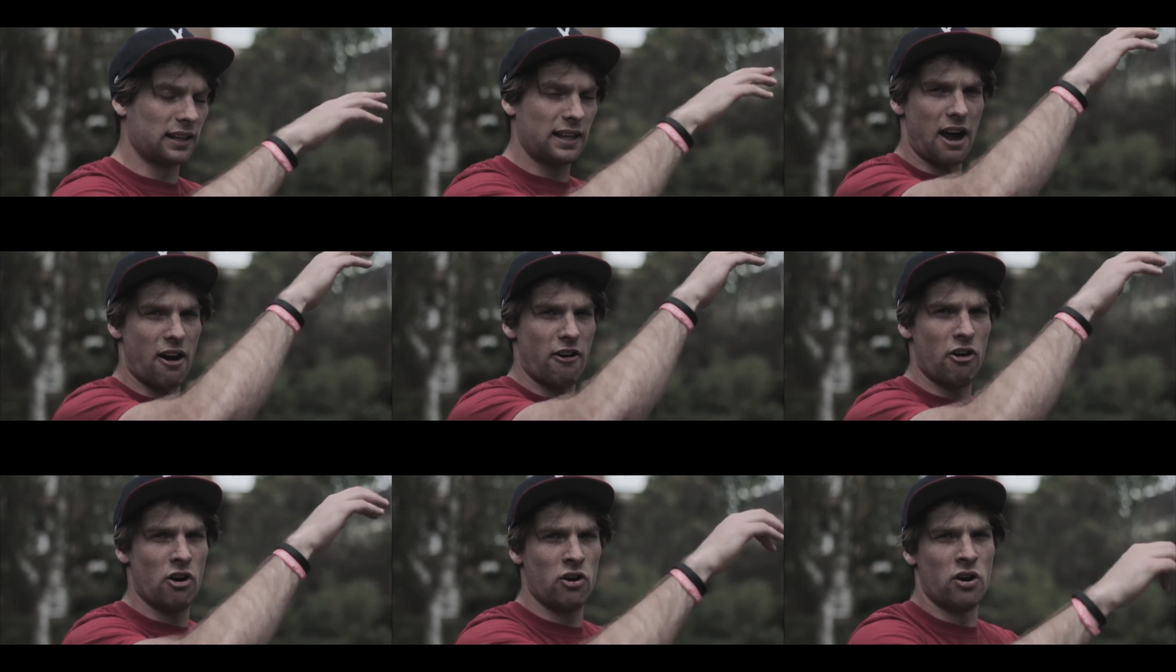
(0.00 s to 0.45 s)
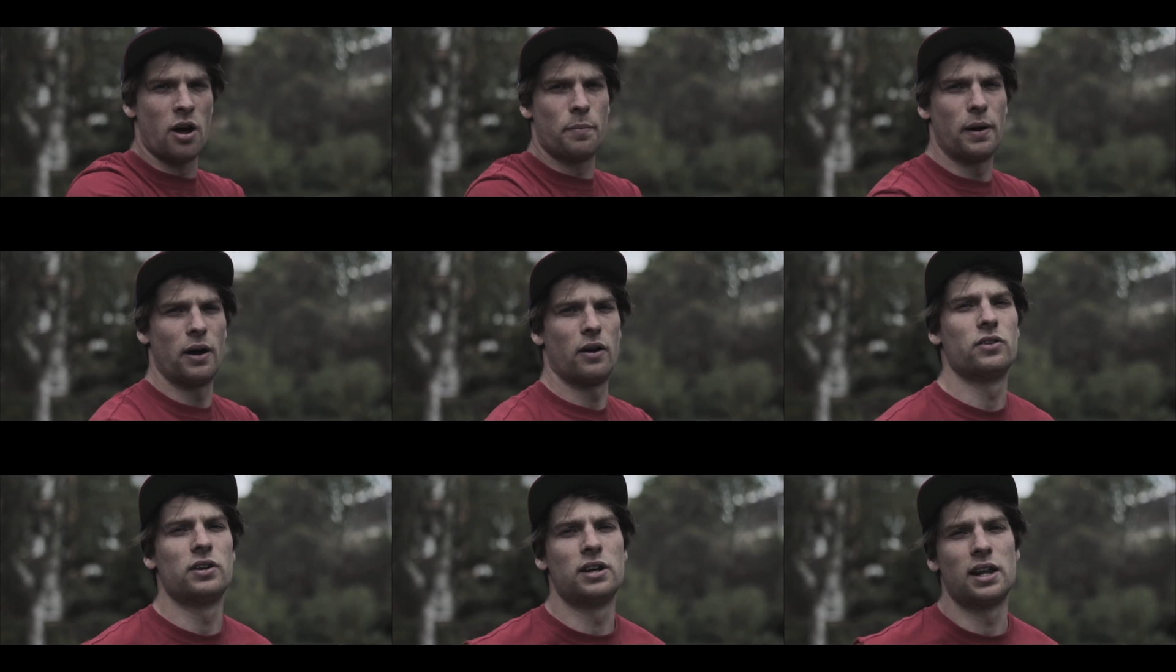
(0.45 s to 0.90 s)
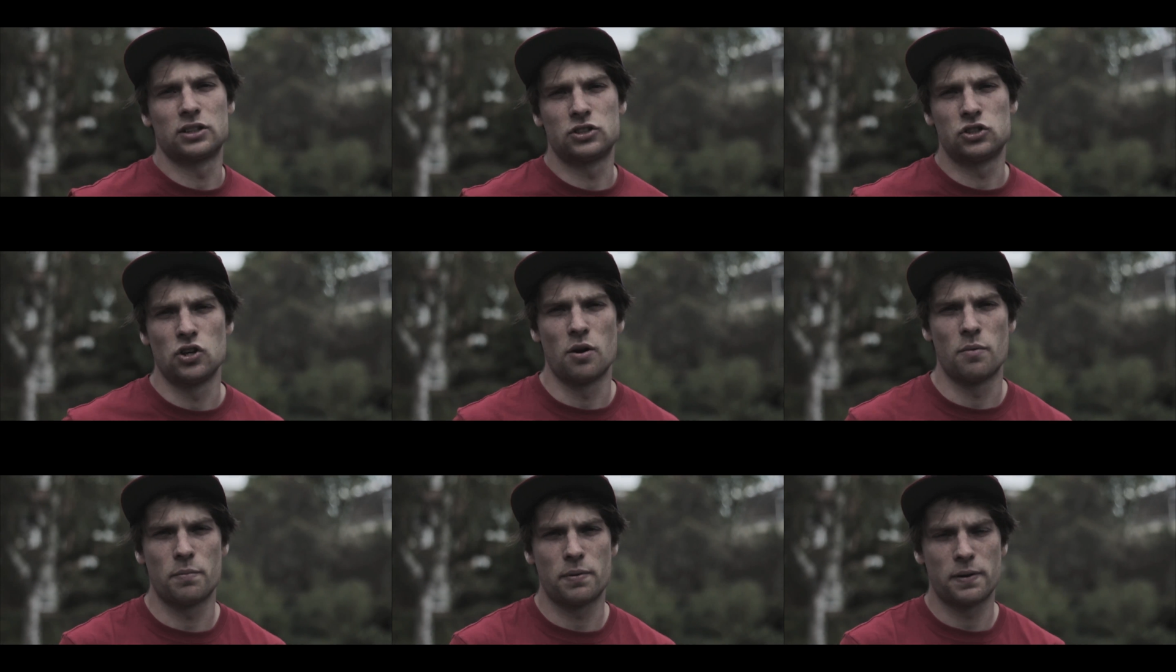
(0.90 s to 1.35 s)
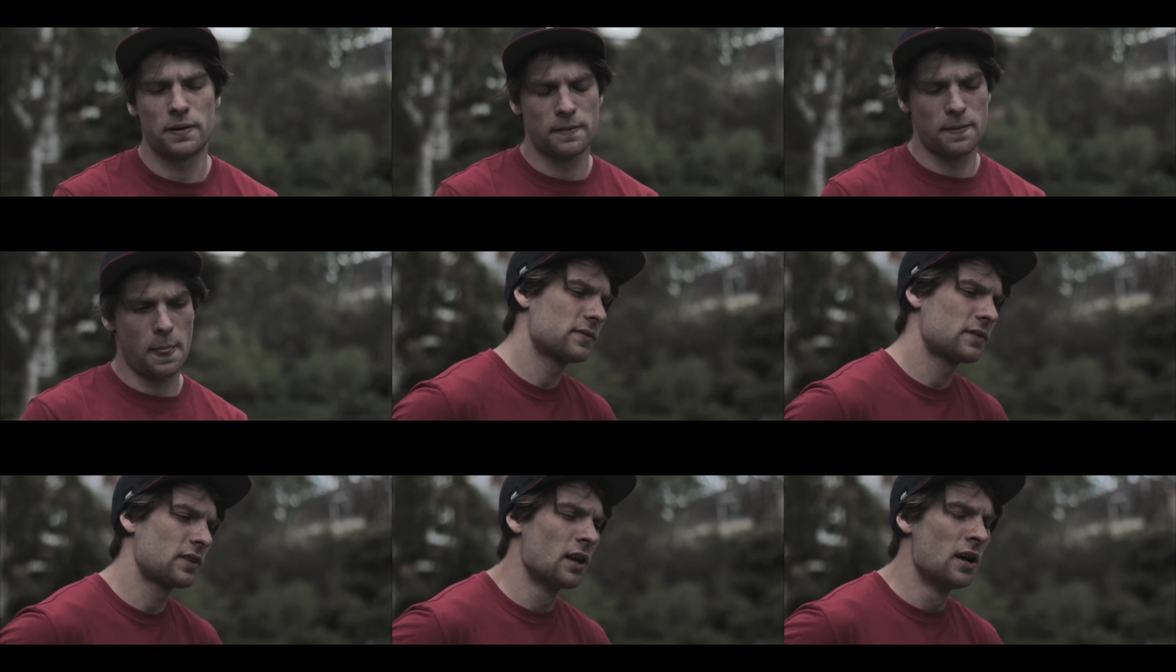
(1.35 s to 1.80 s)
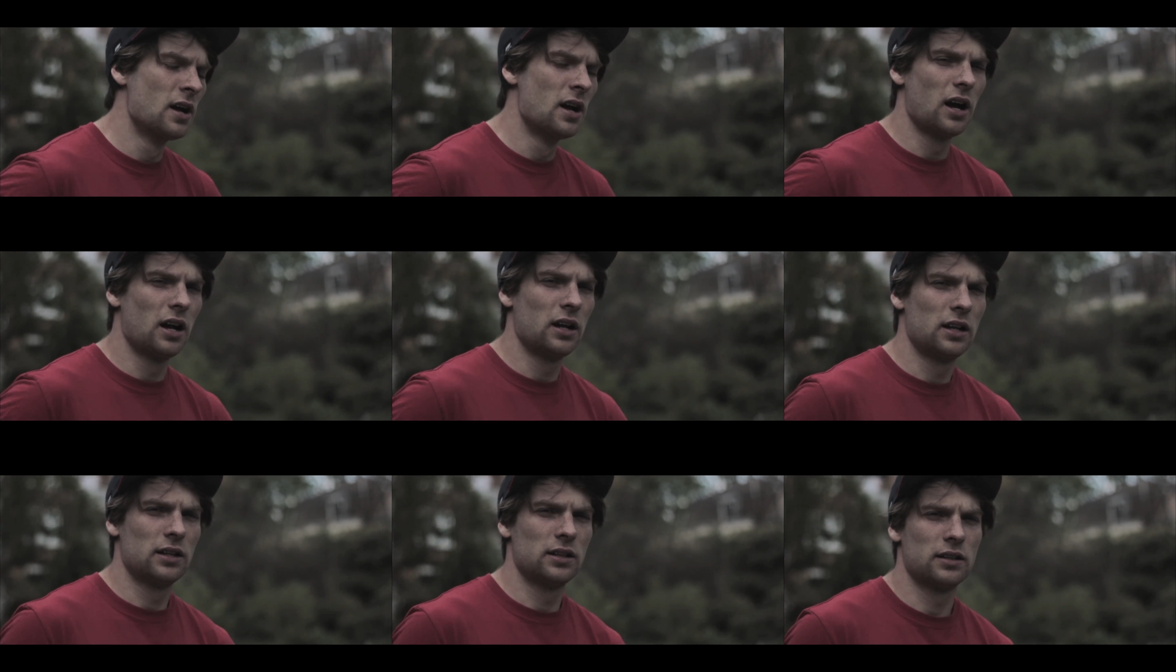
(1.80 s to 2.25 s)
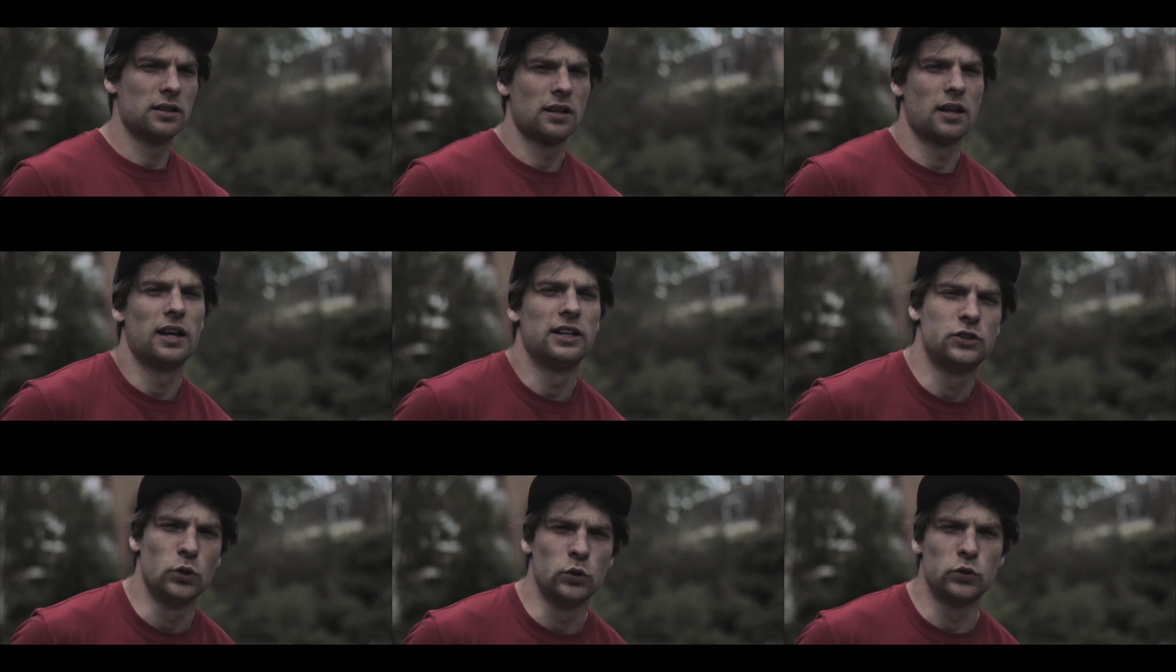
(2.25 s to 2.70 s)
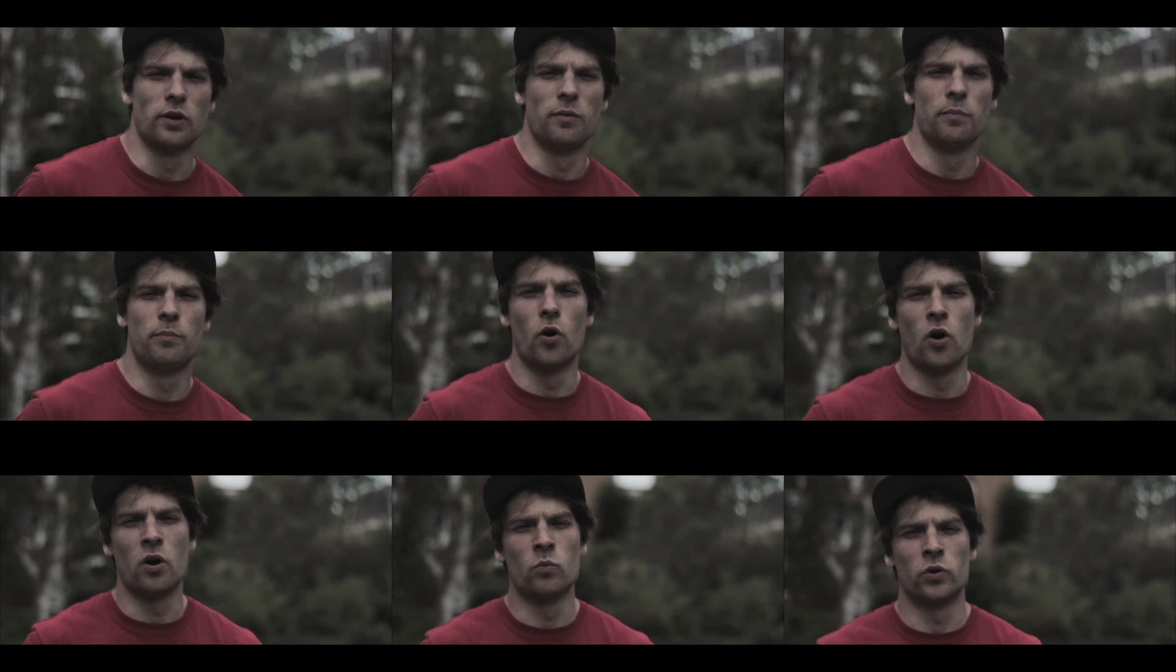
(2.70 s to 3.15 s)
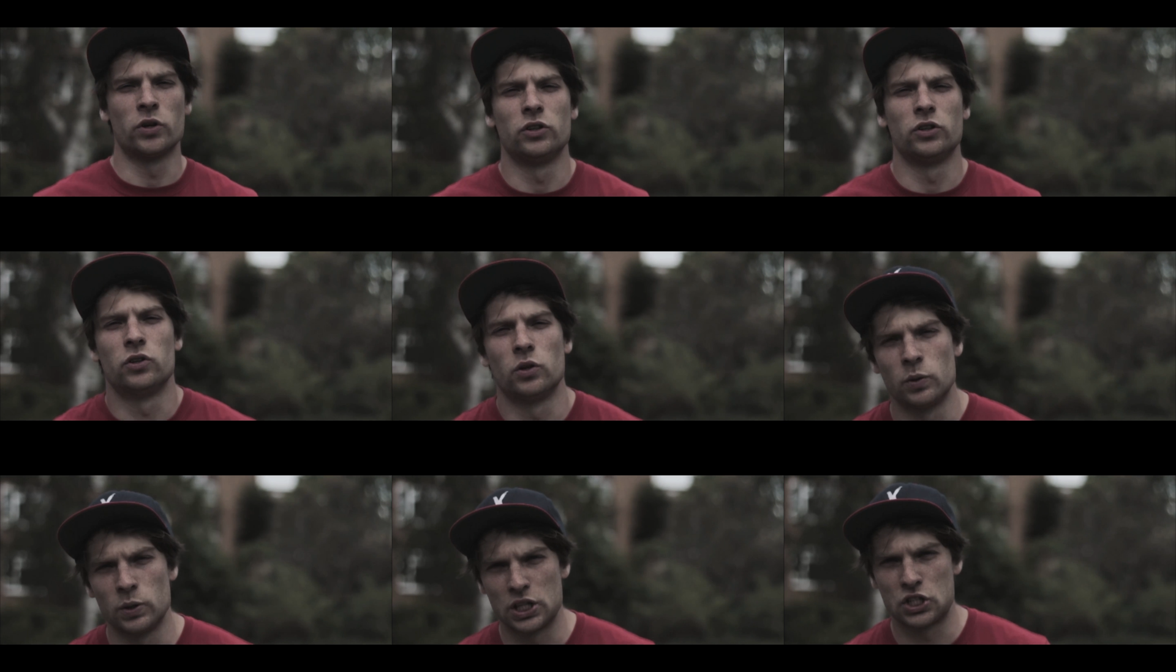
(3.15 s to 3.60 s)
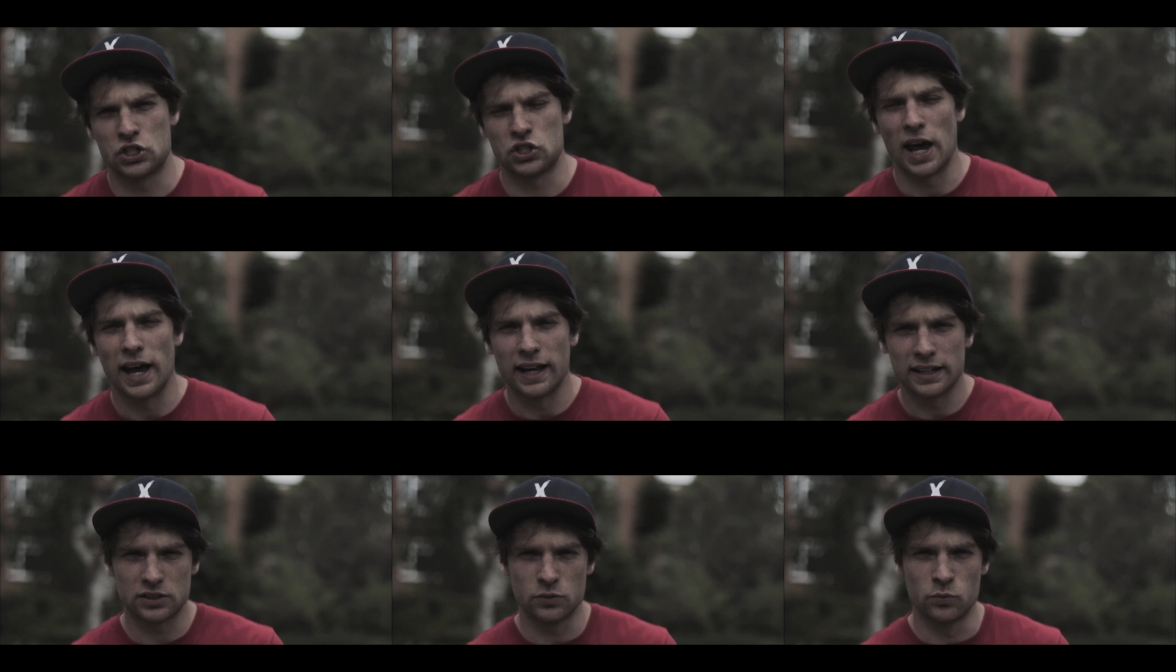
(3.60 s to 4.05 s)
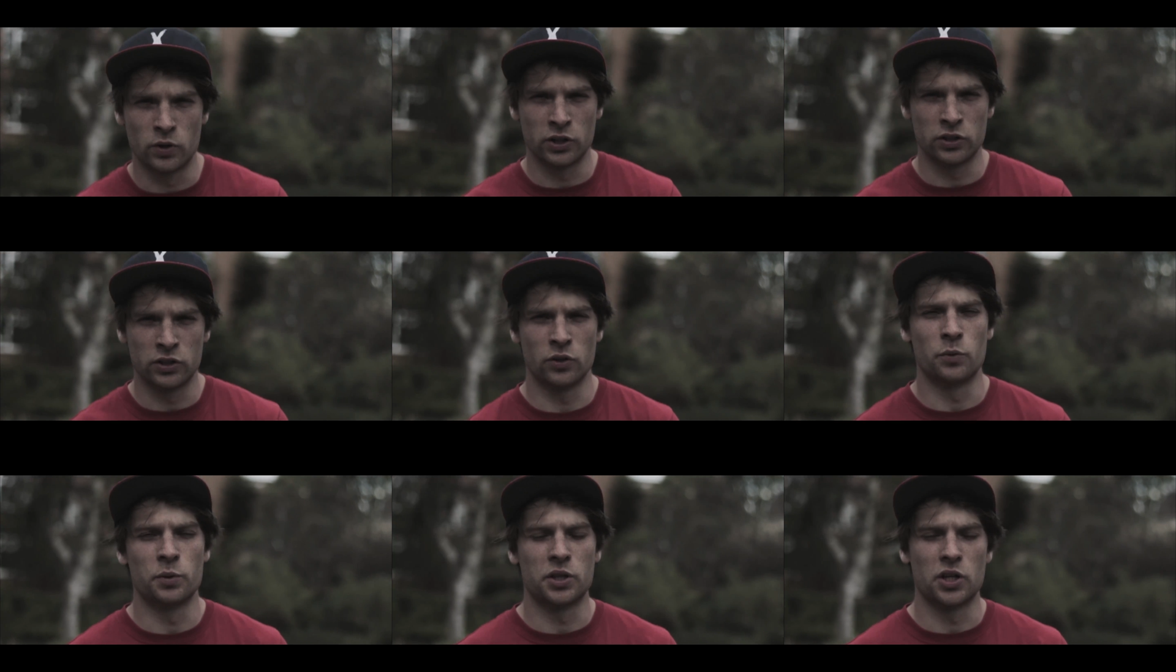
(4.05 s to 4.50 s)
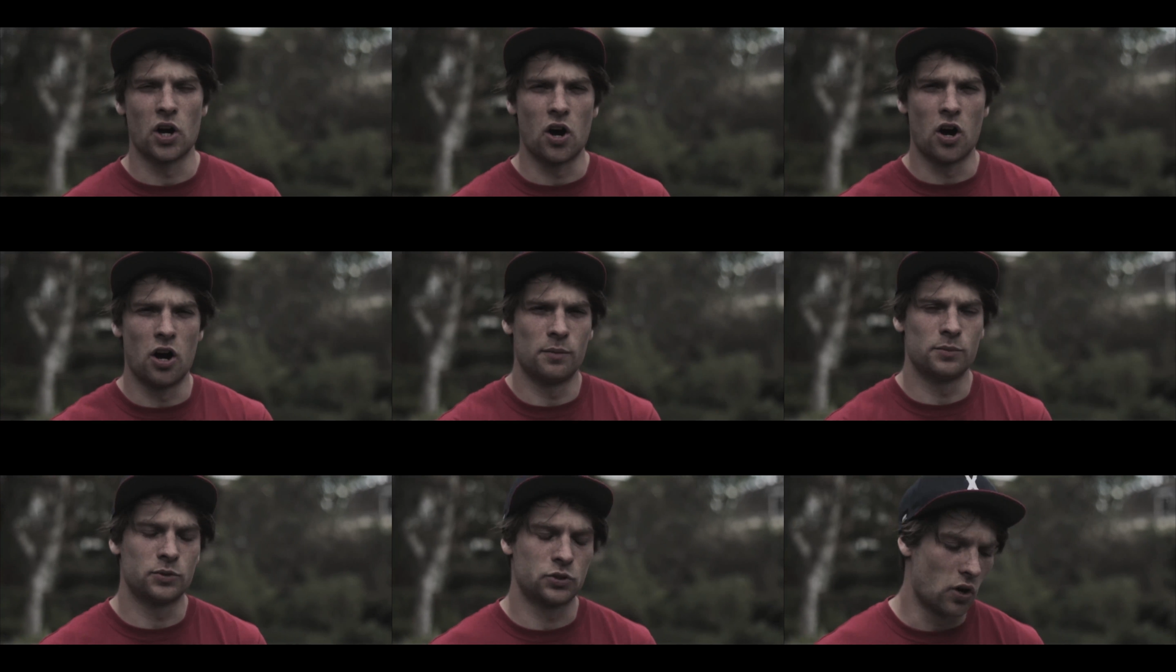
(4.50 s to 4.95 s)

carry on up out of the next jump. It's also important what you're doing with your chest and what you're doing with your arms.